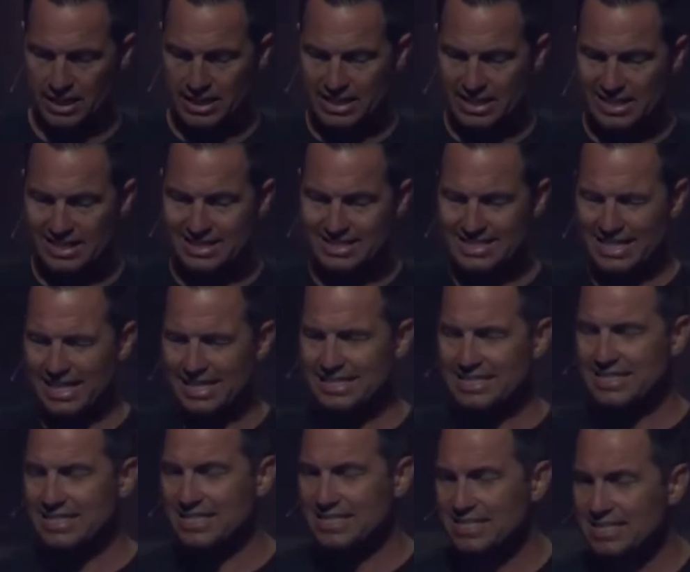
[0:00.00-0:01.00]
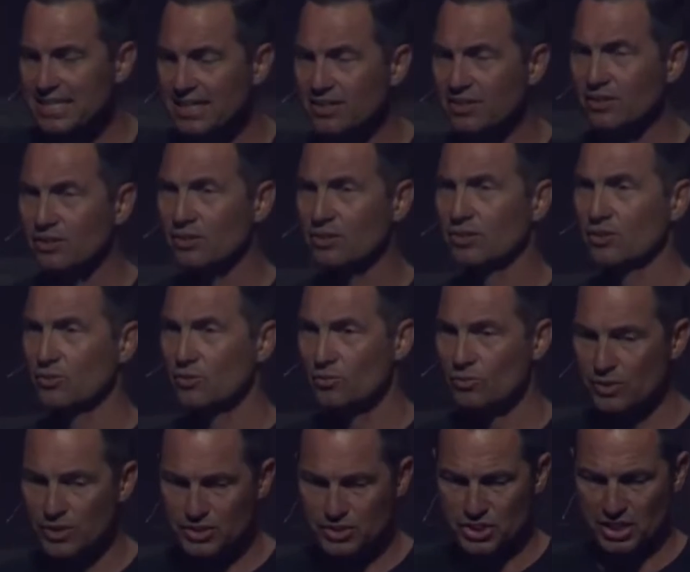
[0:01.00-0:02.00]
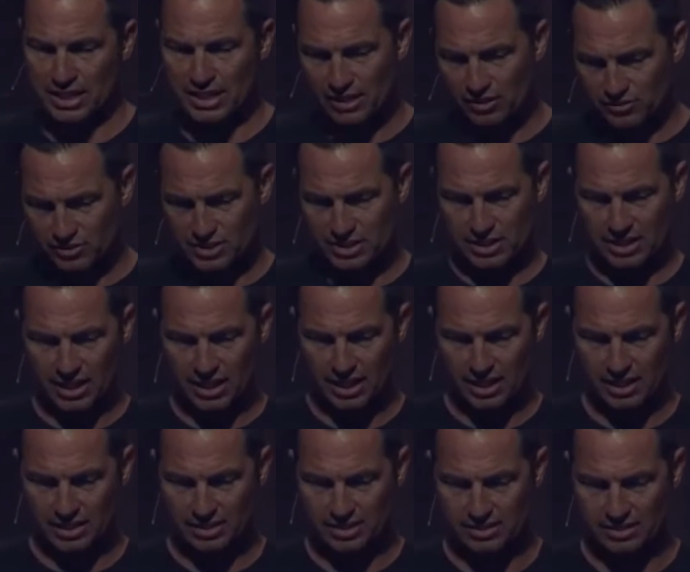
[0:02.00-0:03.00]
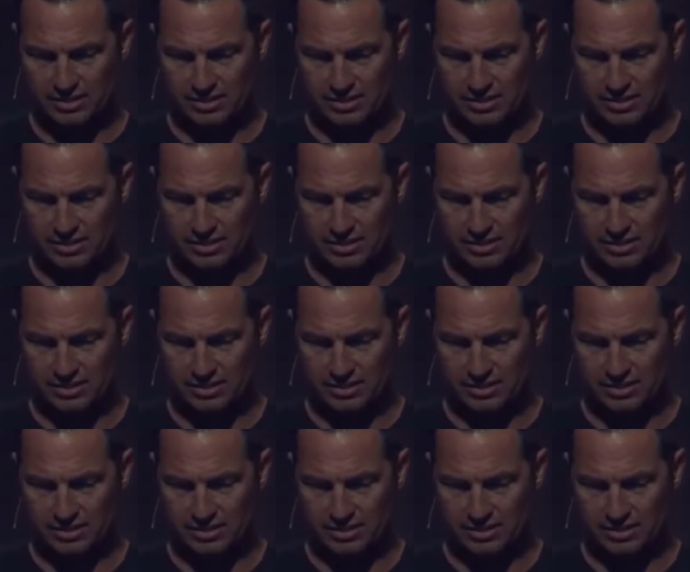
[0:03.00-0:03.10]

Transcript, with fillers: and he's still reaching out to Cain.